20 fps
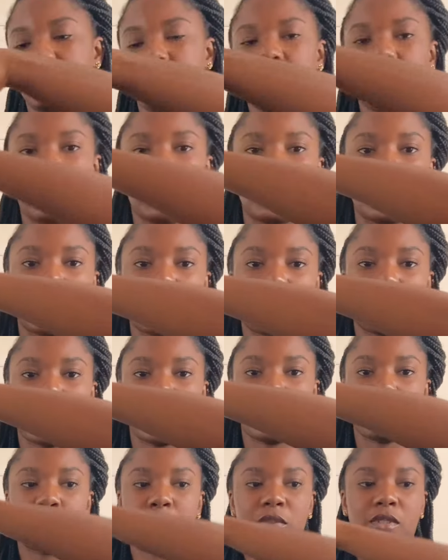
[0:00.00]
And it
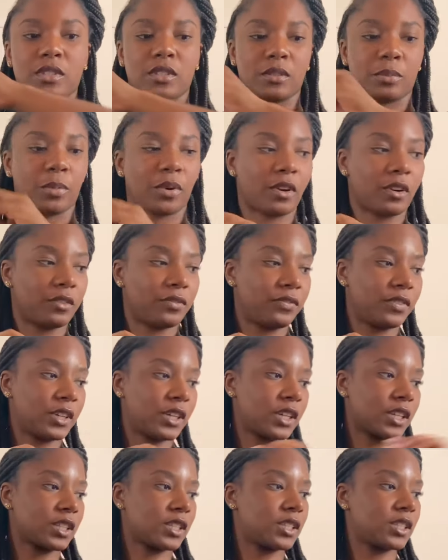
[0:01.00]
zips
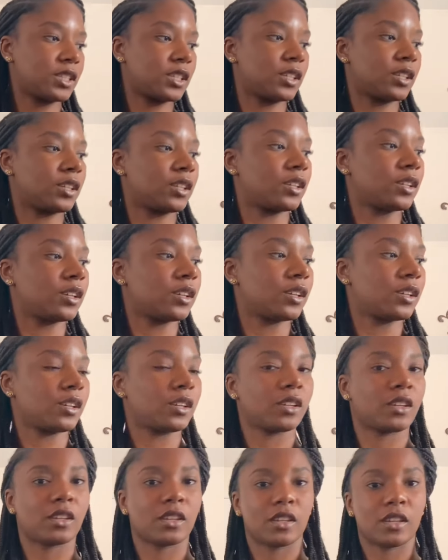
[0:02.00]
perfect.
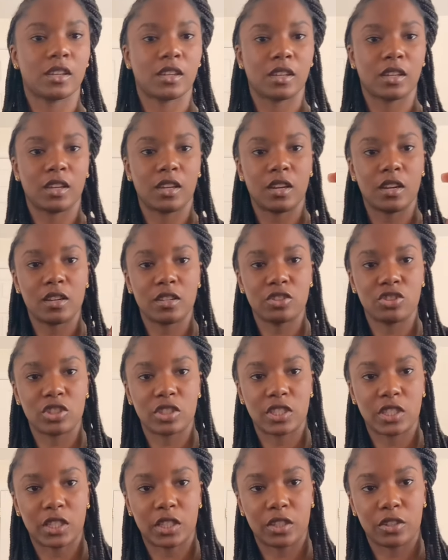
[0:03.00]
Here's
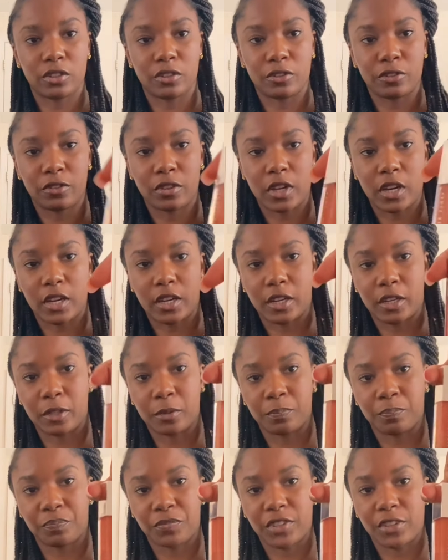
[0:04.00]
just a little
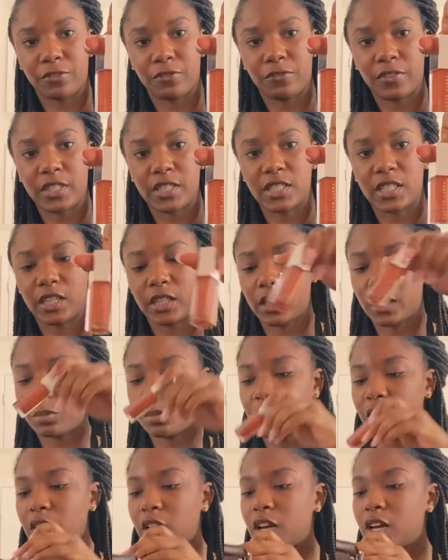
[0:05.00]
Fenty lip
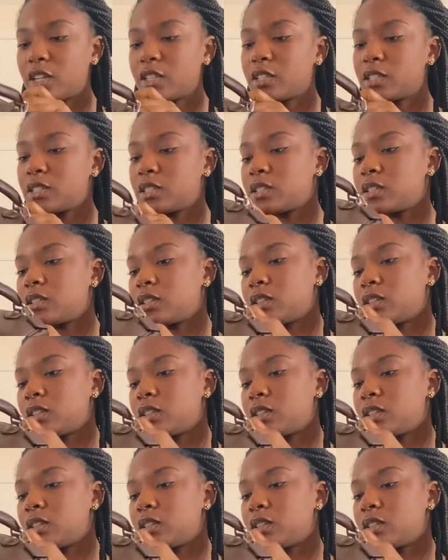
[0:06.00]
gloss.